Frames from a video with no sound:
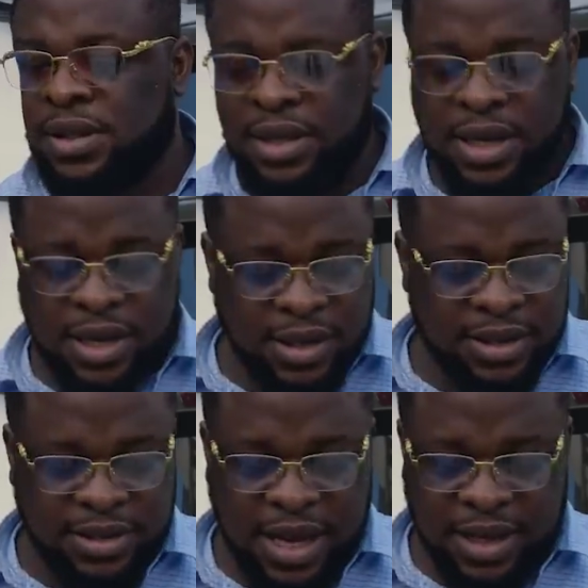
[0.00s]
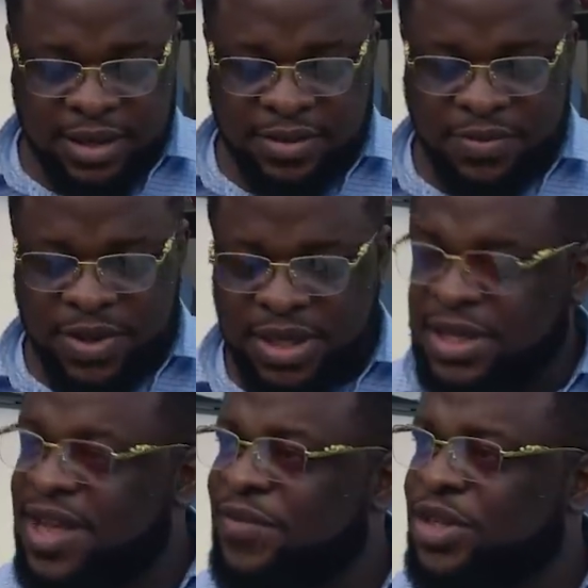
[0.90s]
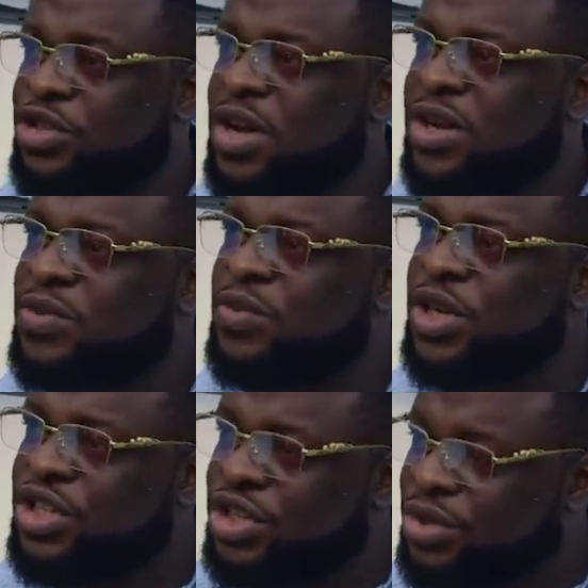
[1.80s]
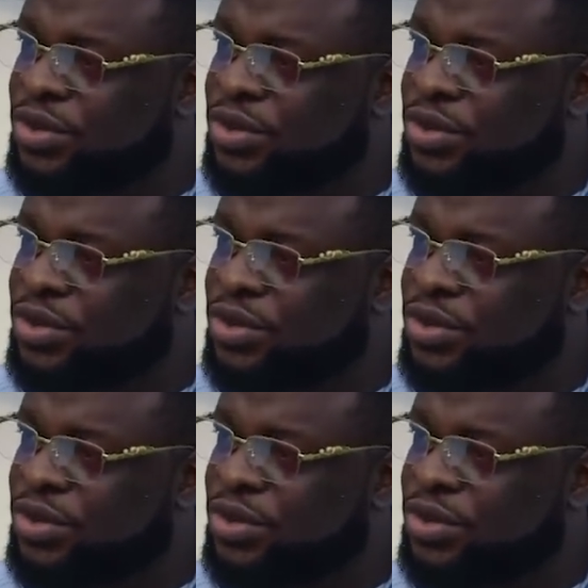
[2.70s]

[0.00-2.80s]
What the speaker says: Yeah, exactly the reason I've been trying to reach